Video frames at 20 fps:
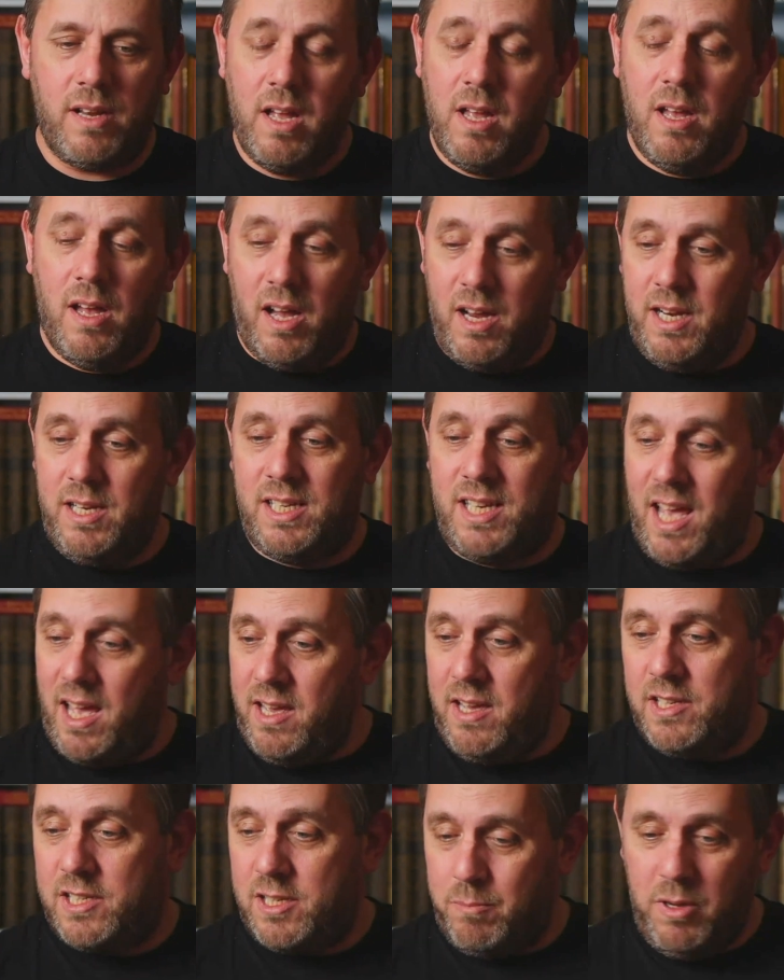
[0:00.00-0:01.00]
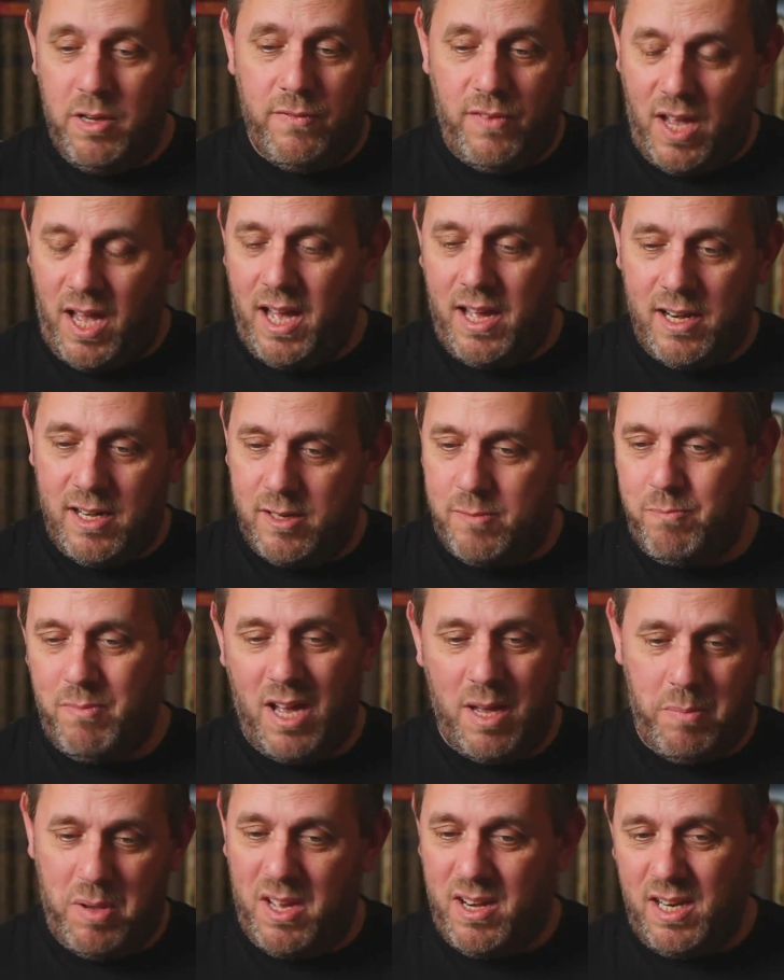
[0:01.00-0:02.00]
And he'd get you to move your hand
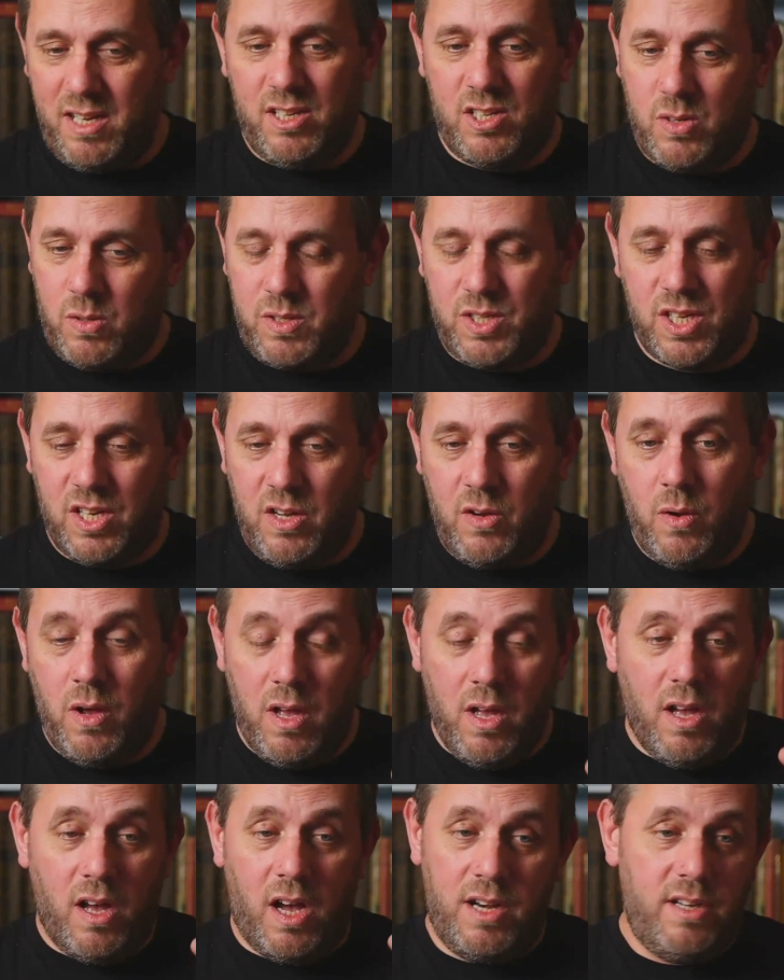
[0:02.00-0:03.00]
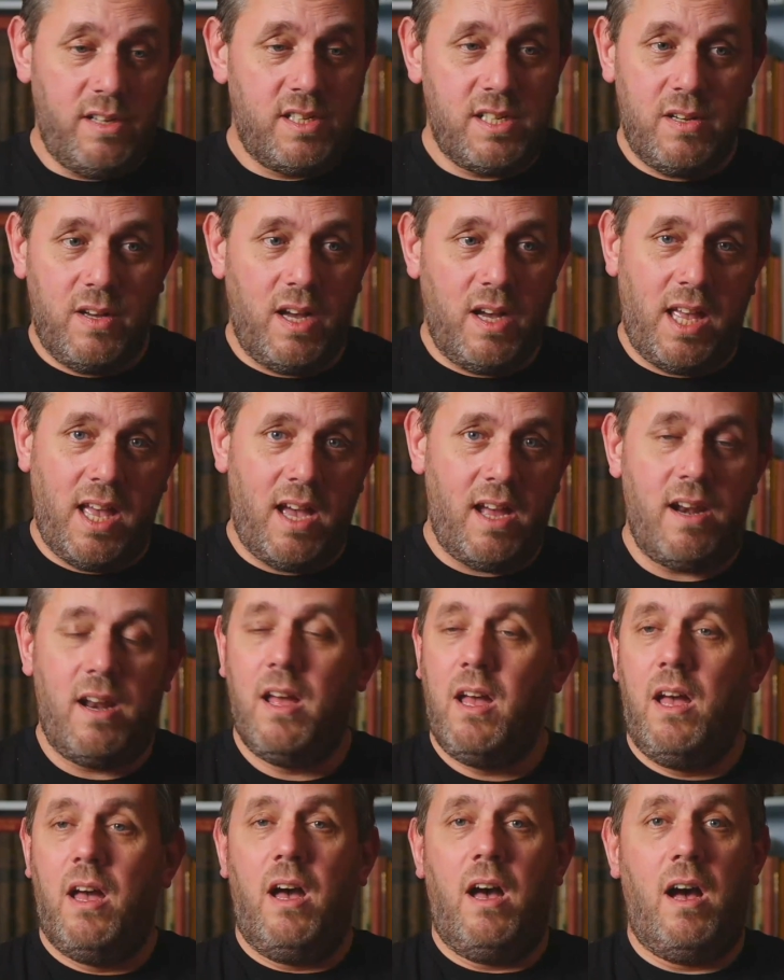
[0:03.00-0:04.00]
maybe an inch or two, and you'd do it again,
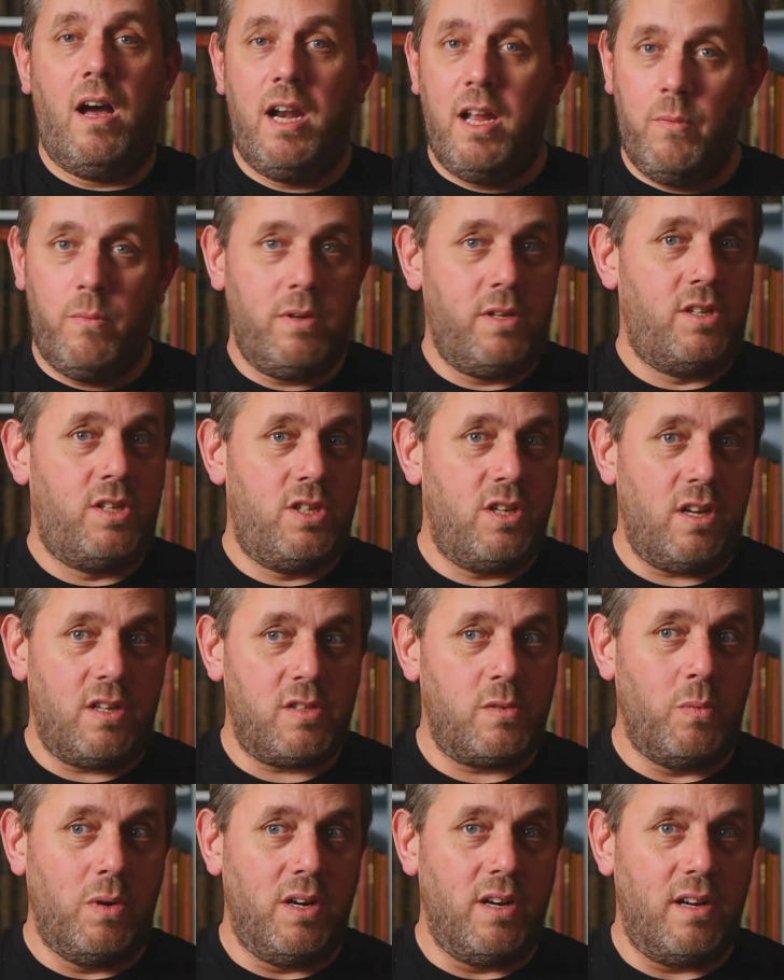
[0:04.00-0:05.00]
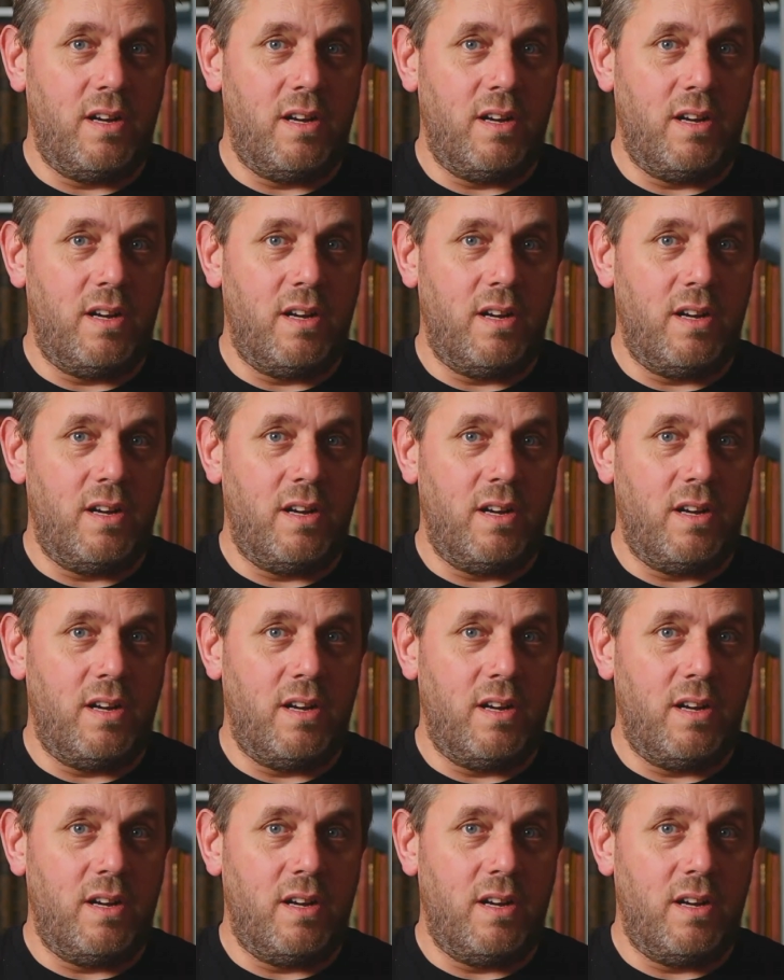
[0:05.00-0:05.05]
and it would just work.